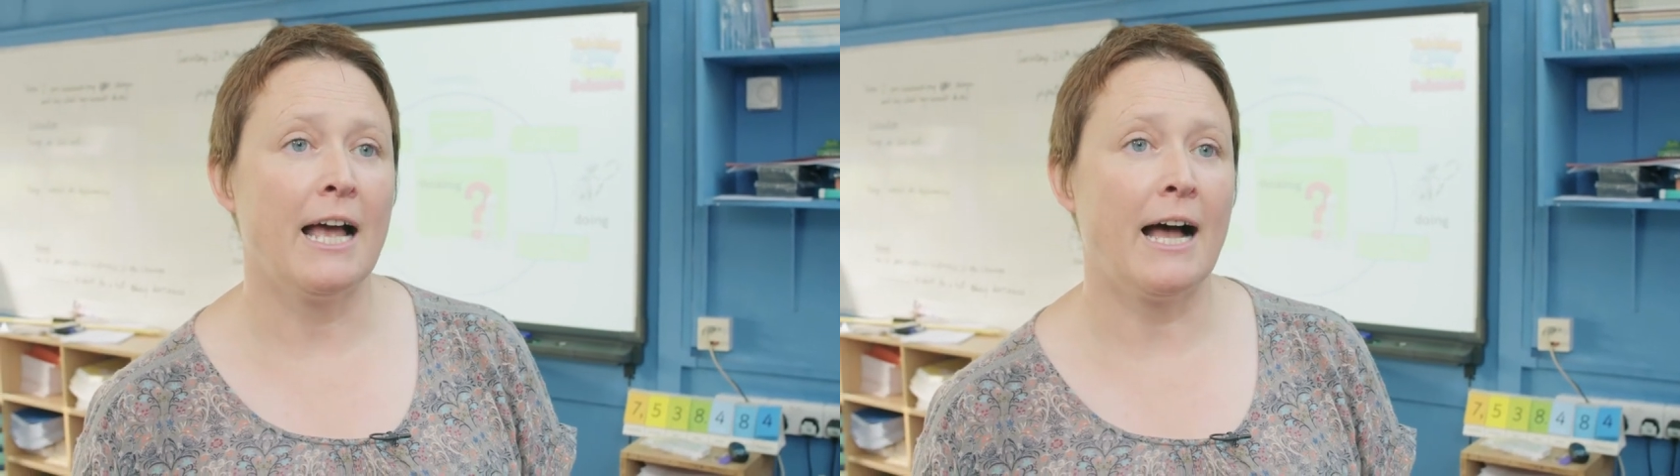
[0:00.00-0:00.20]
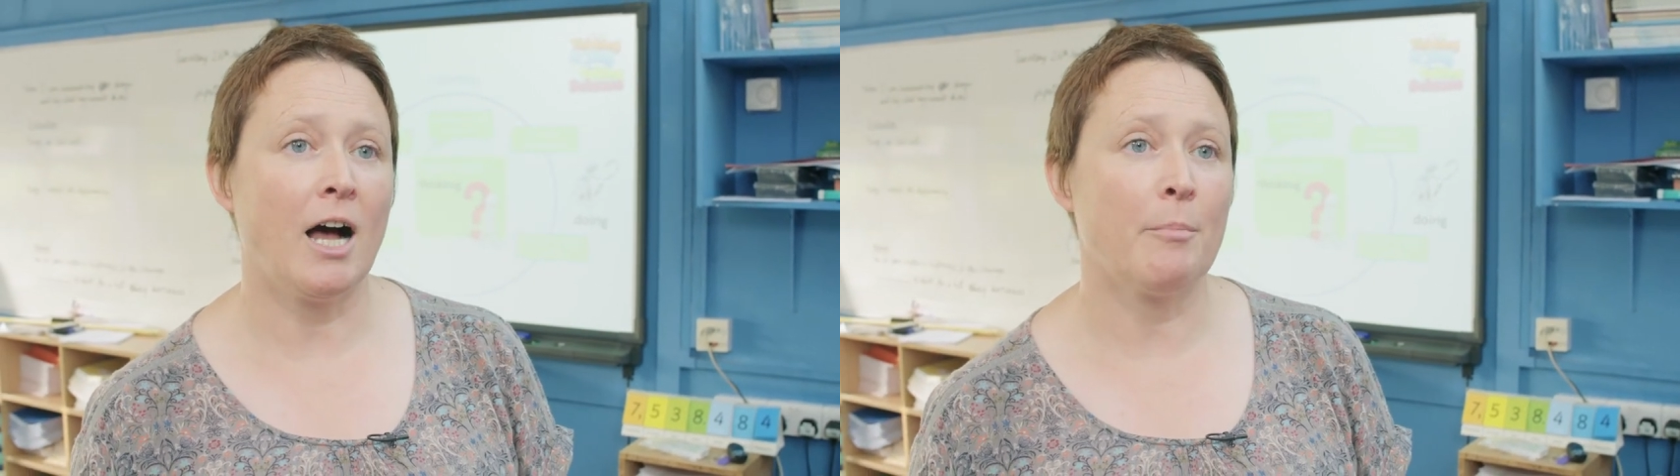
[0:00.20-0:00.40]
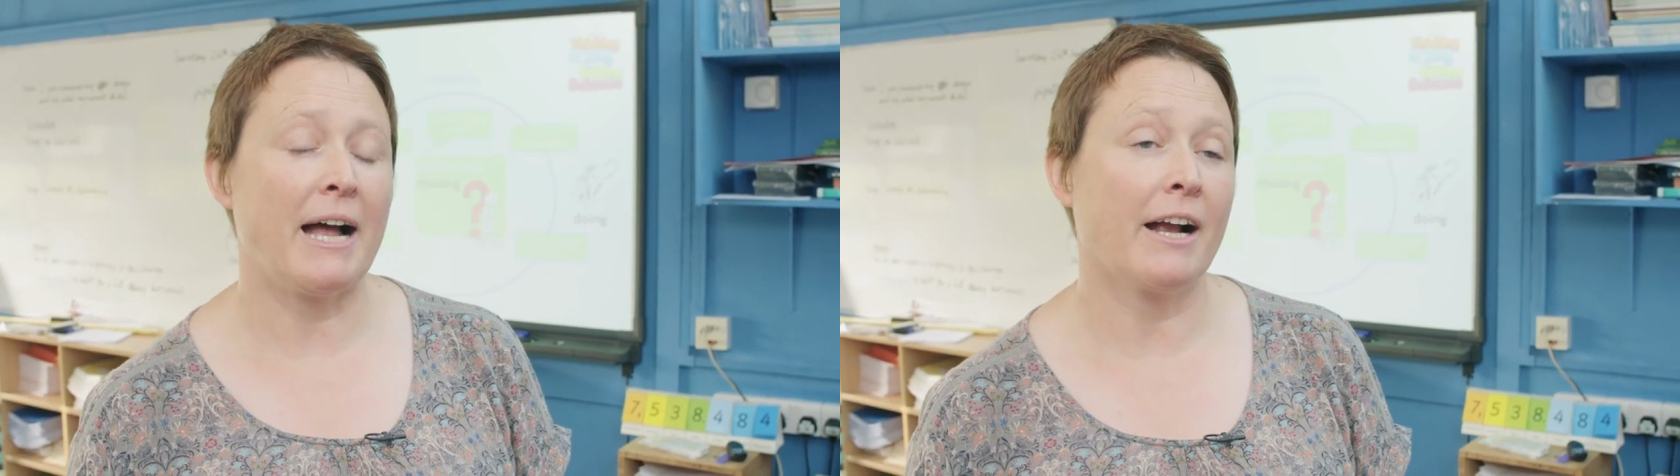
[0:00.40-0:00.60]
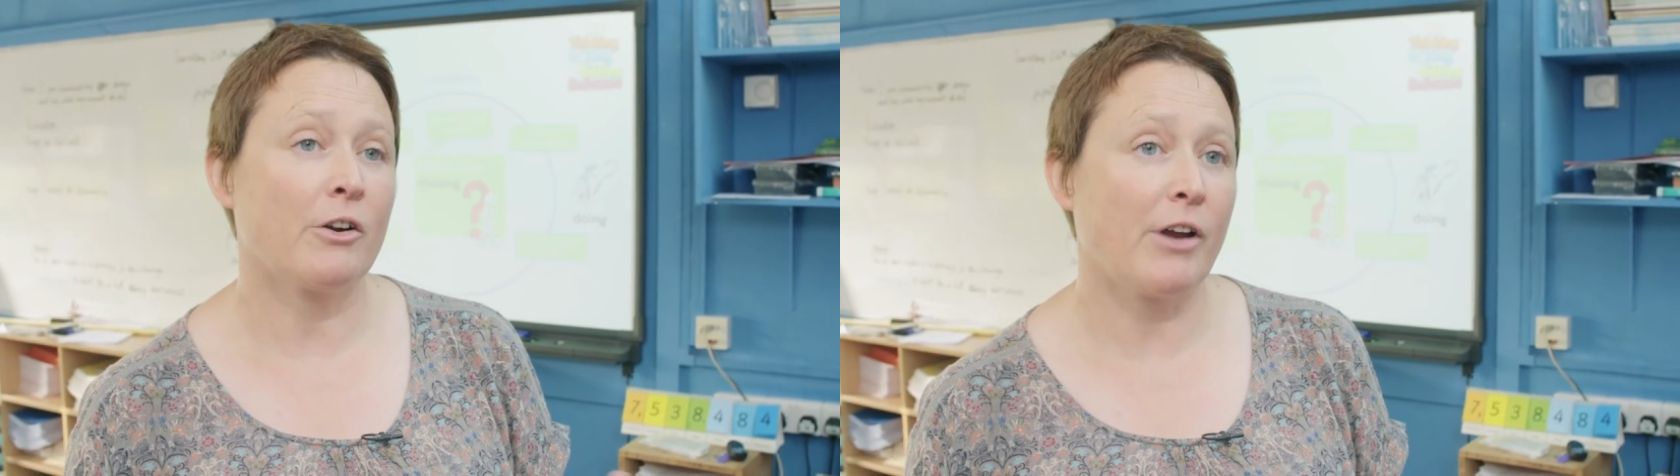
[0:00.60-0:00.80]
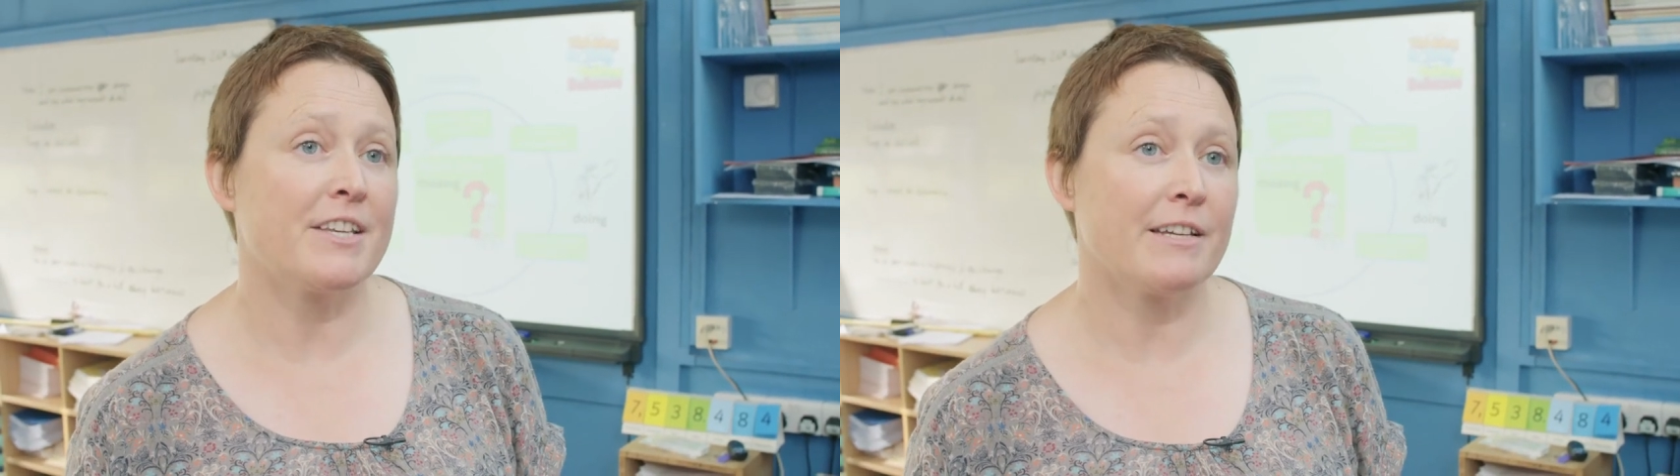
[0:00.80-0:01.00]
and
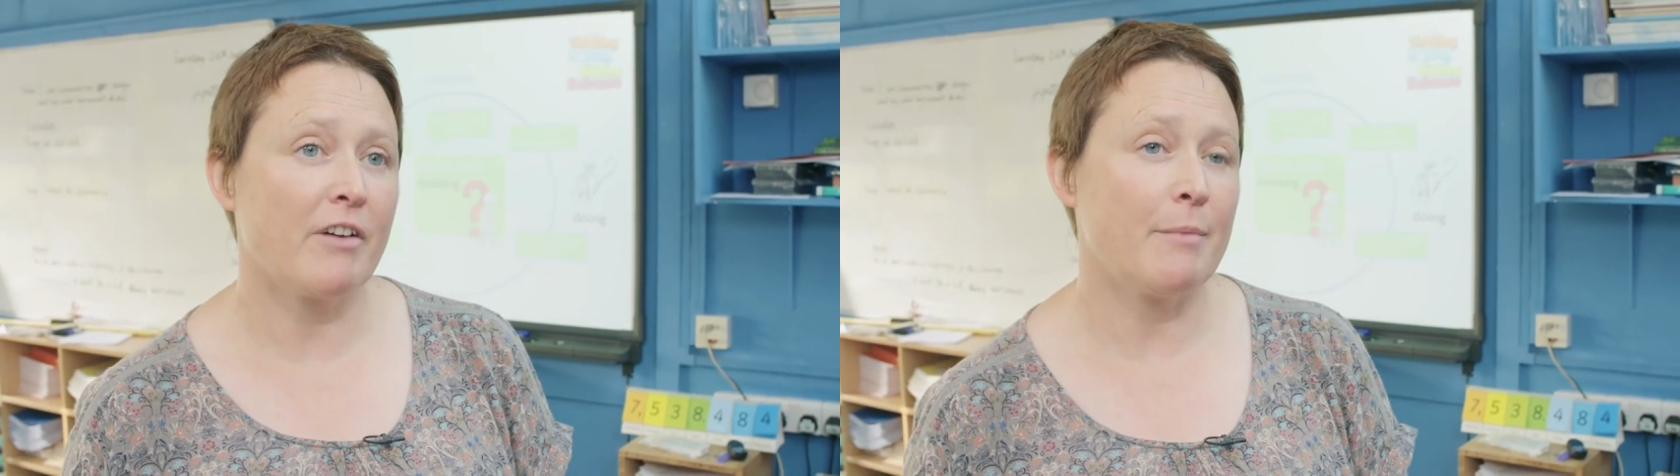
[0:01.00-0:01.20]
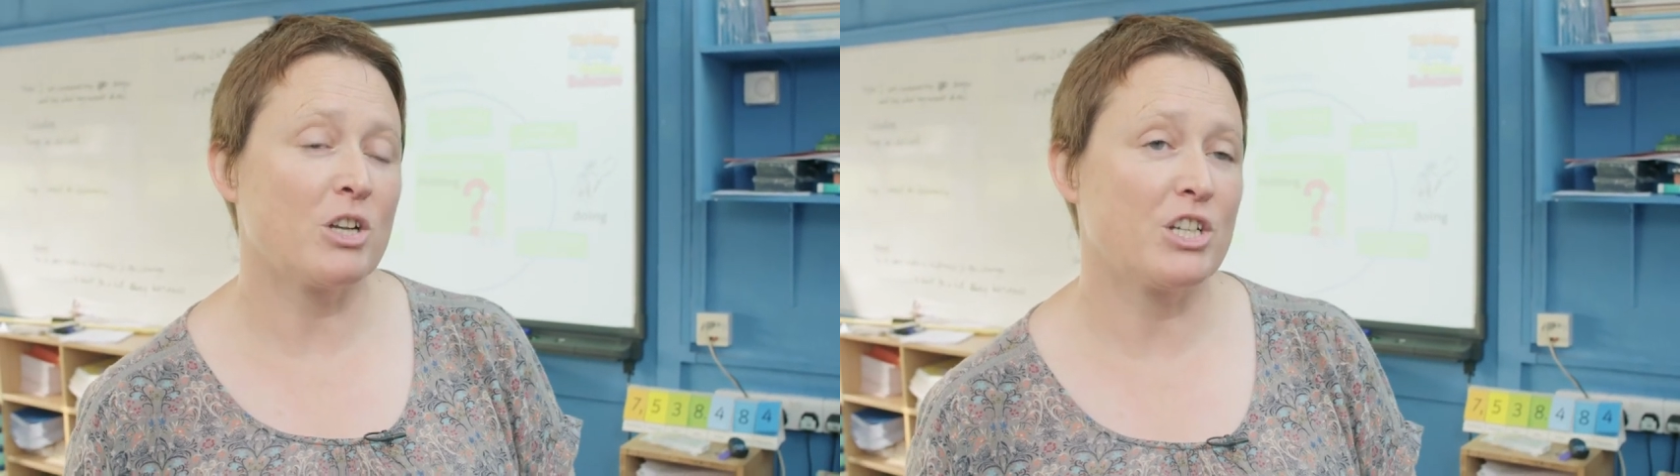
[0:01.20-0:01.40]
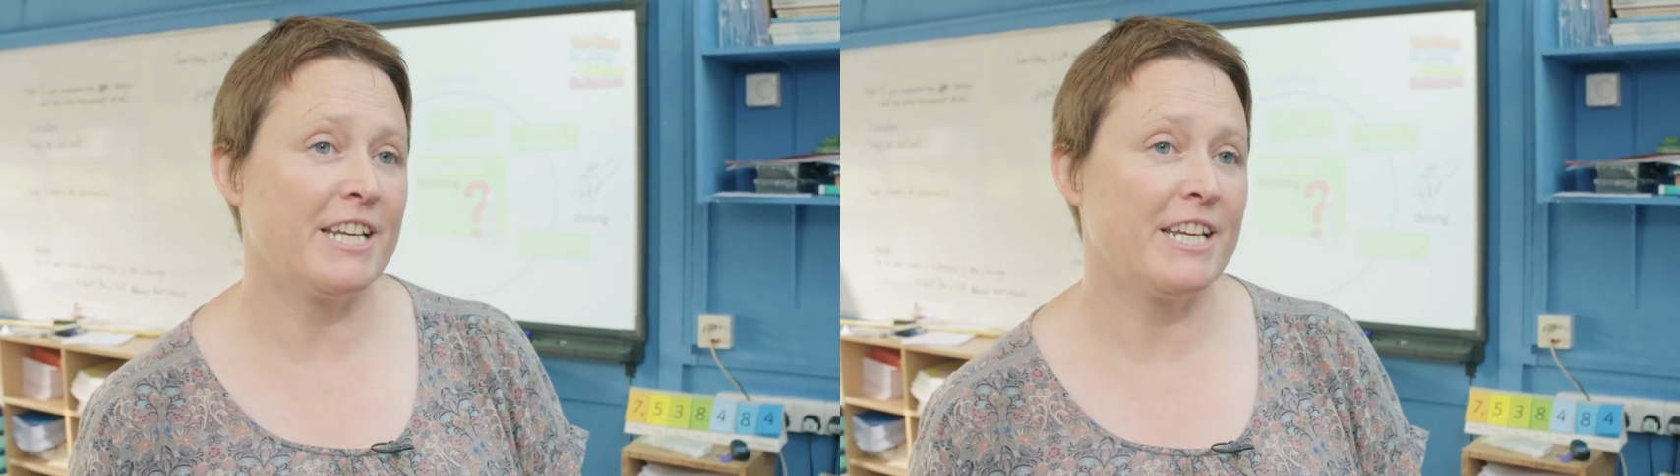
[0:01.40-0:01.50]
creating very much an